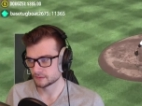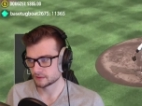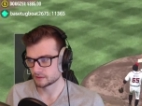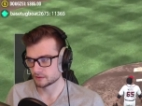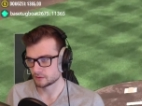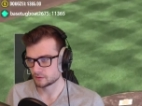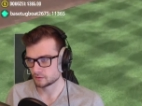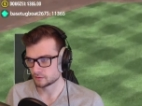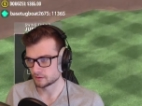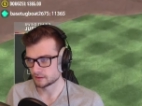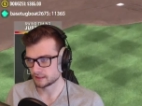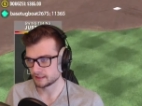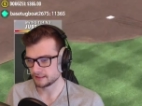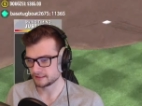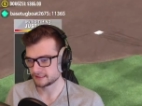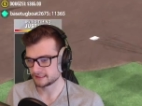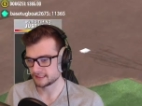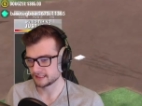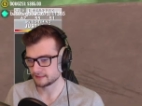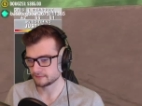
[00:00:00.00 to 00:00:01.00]
Oh,
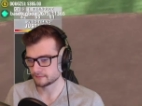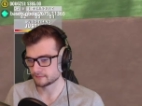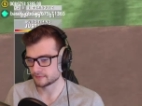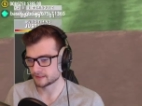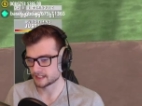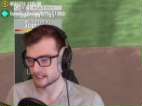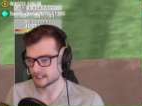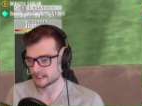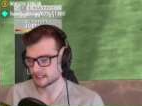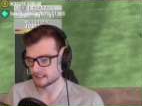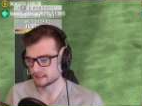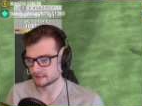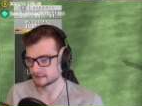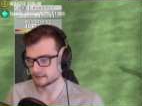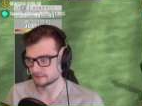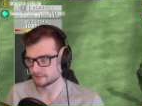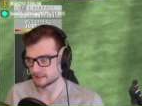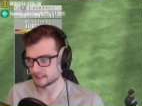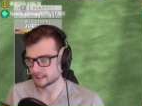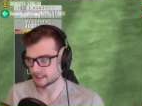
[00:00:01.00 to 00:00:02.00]
nice hit by
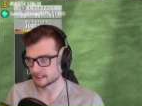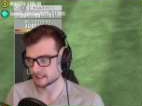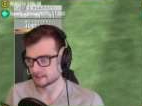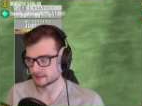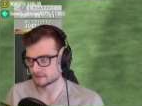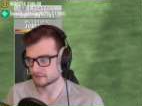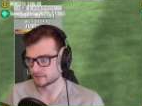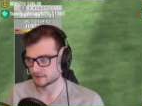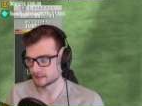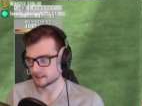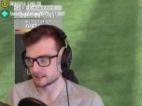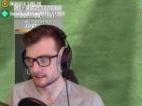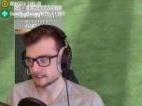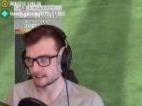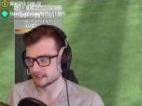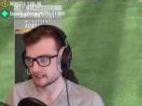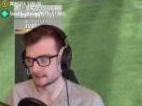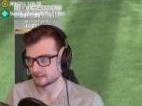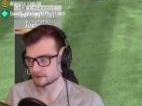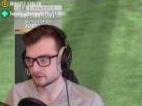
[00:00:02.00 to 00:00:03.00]
Dominguez, but
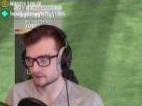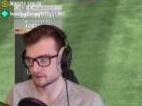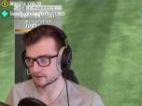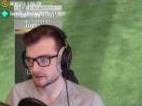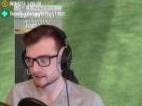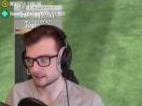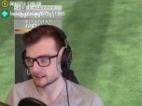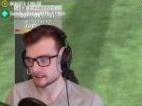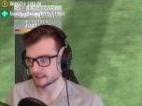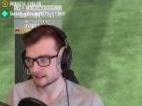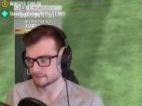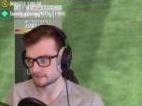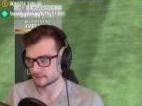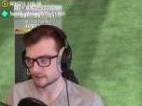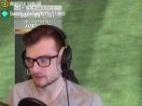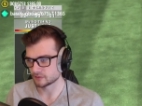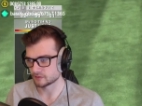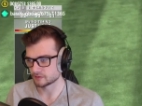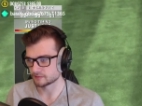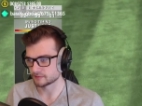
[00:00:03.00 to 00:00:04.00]
I don't think, yep,
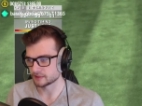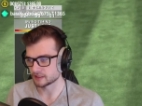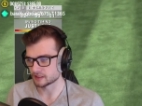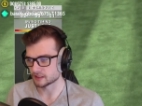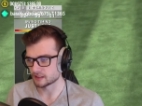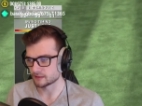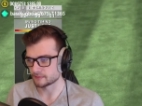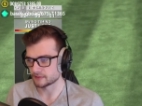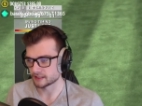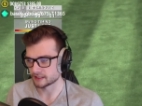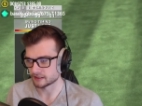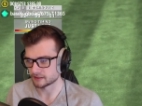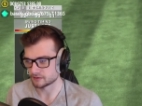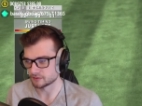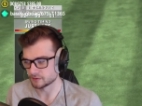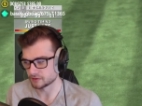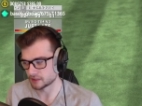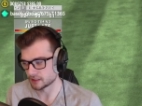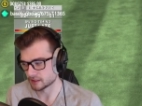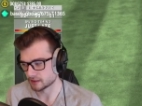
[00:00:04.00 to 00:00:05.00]
it will be caught by
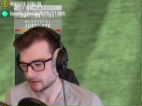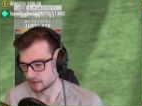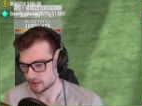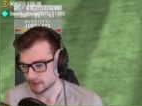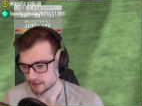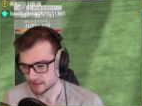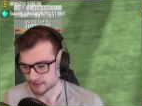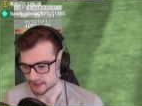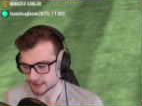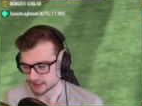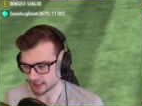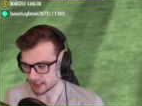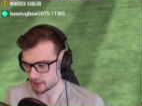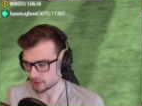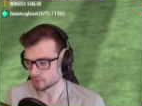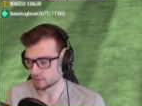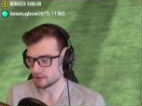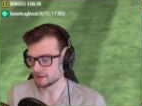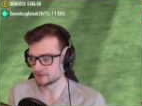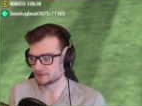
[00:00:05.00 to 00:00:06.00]
Acuna. So,
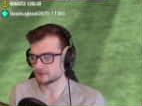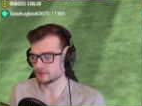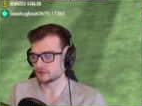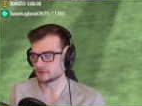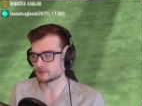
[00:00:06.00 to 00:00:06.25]
one, two,